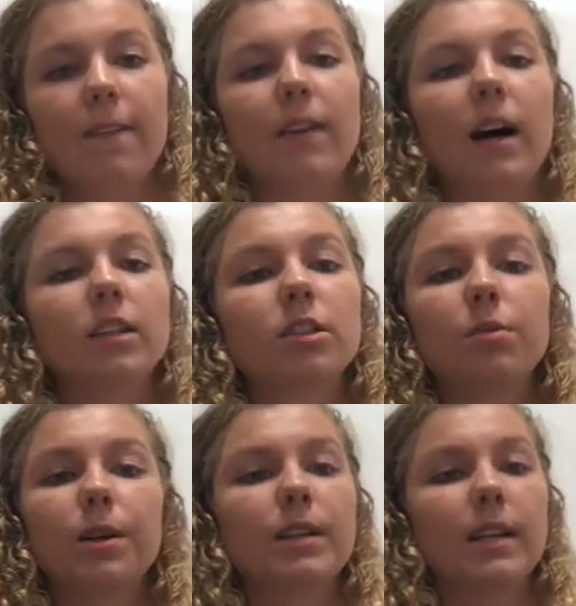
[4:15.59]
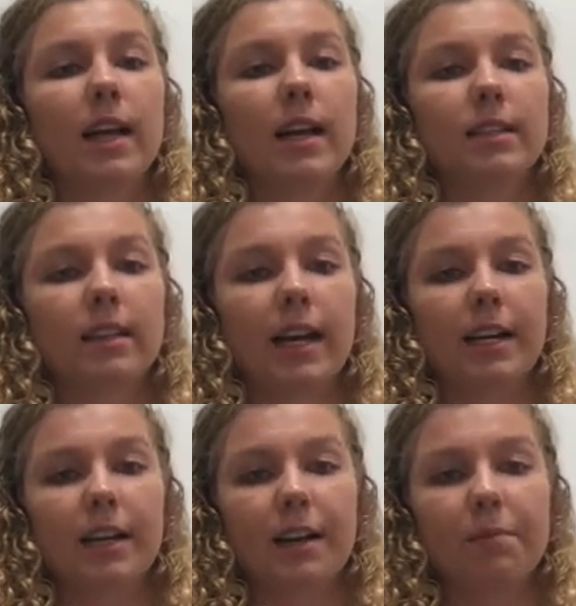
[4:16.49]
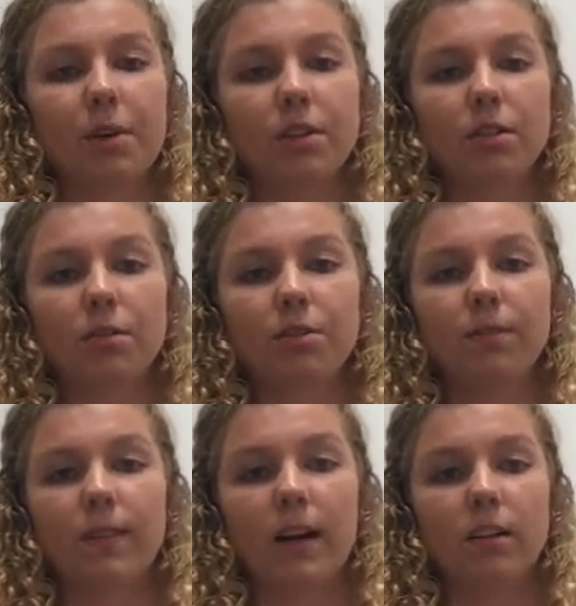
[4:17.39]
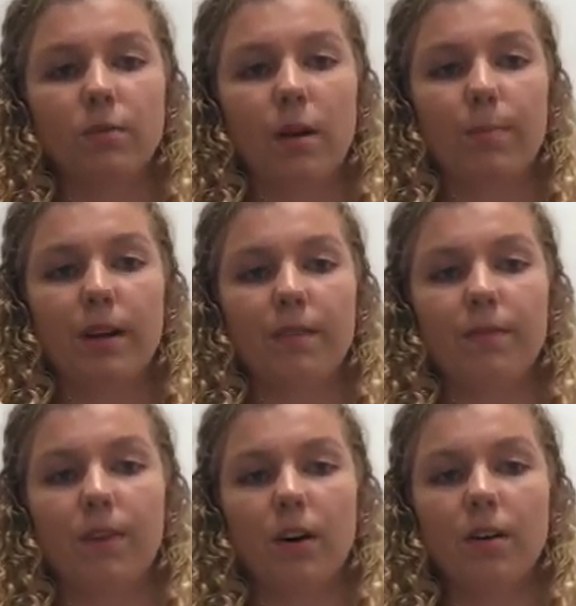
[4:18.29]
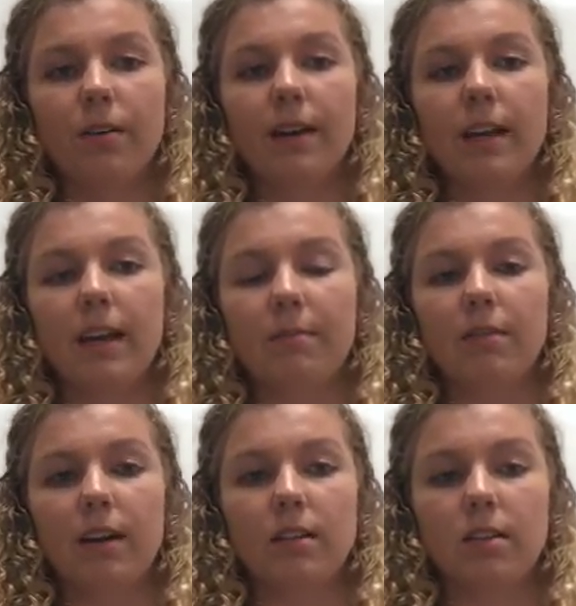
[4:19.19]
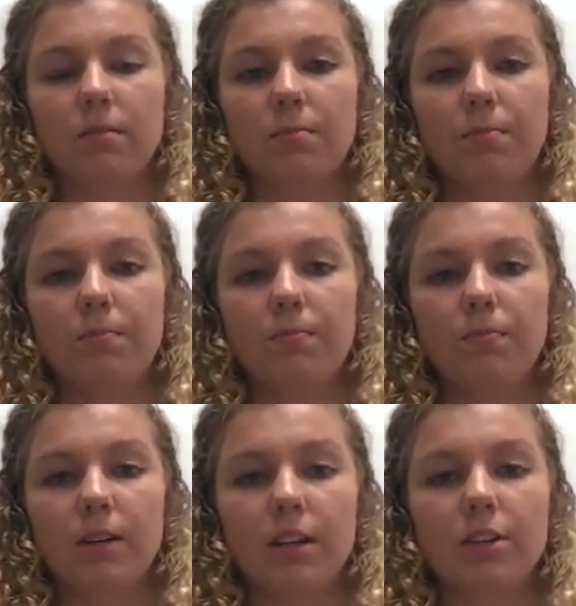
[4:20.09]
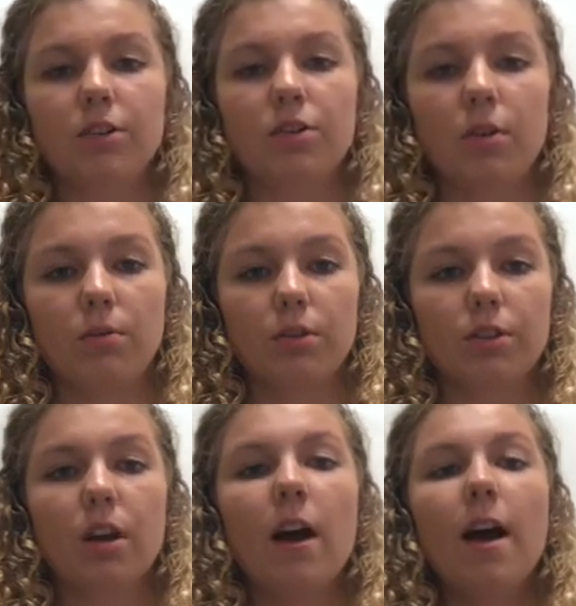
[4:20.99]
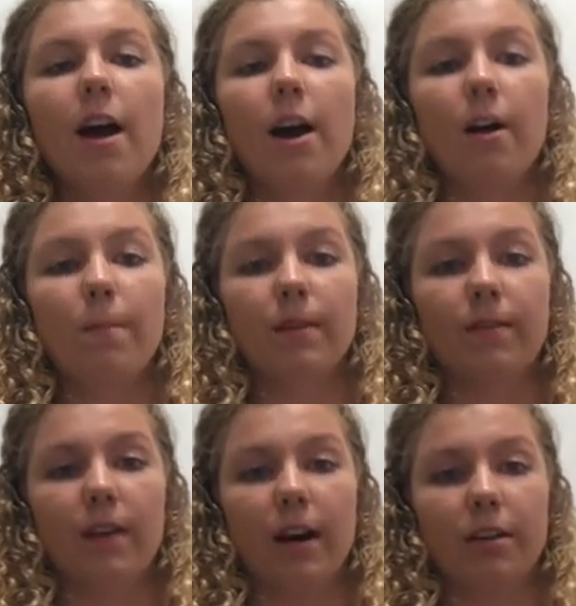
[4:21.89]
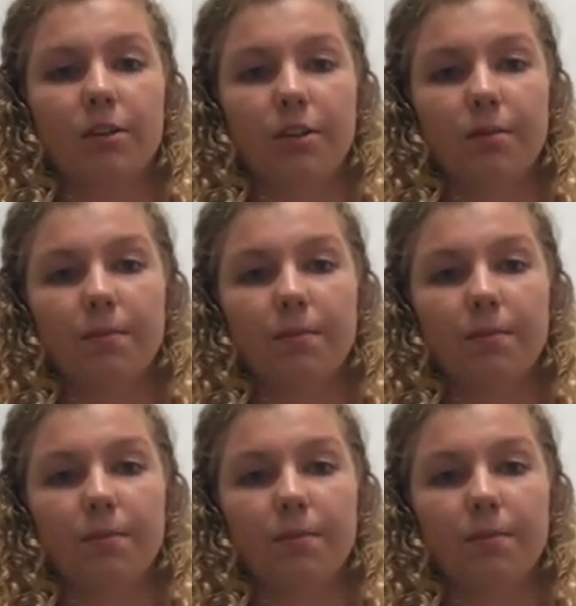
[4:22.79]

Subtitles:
Violence quickly escalated and one soldier fired his weapon, and following him the rest of the British soldiers opened fire too.